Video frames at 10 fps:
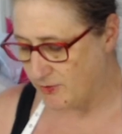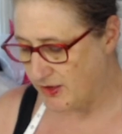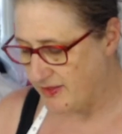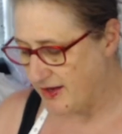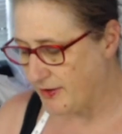
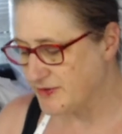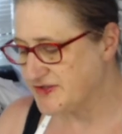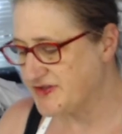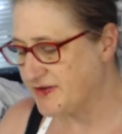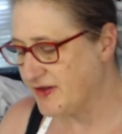Okay,
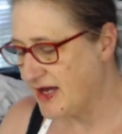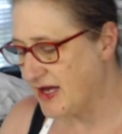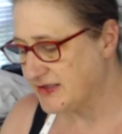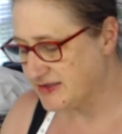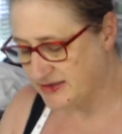there's the
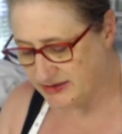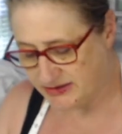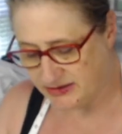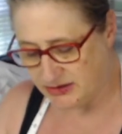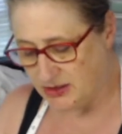
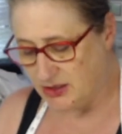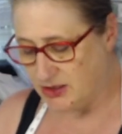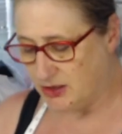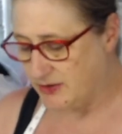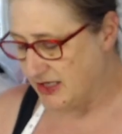last.
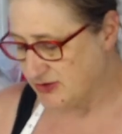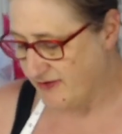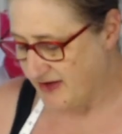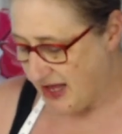Okay, so I've